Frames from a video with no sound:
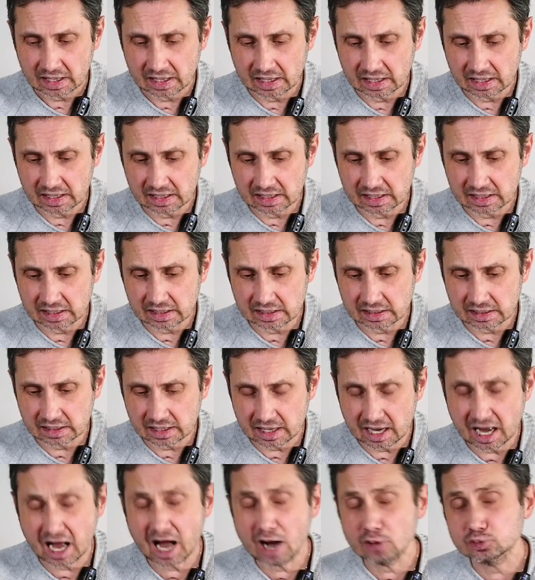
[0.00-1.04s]

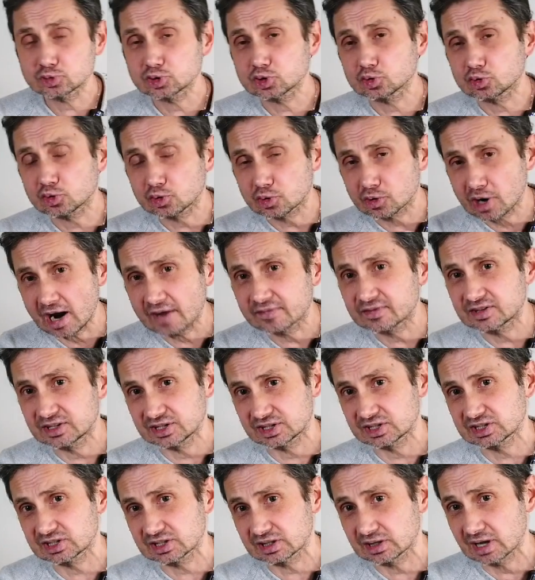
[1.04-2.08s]
to craft
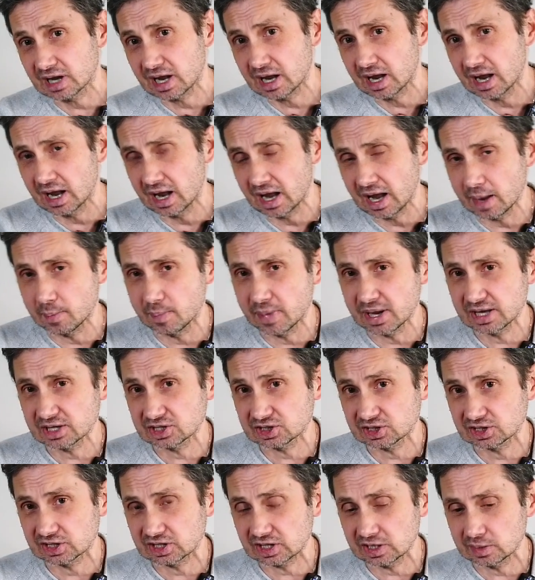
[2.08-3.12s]
these
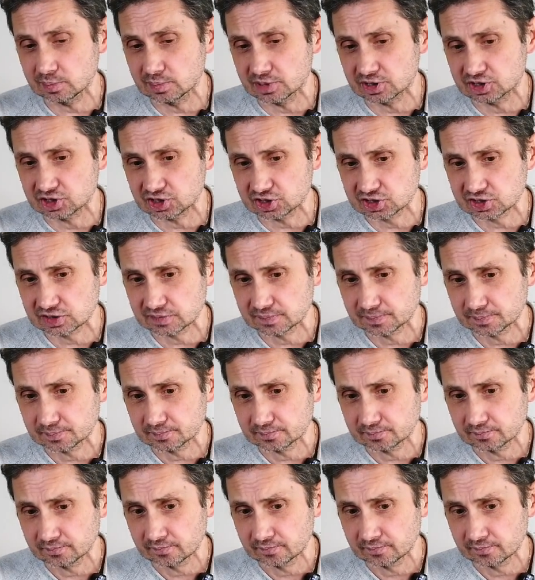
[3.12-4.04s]
amazing images.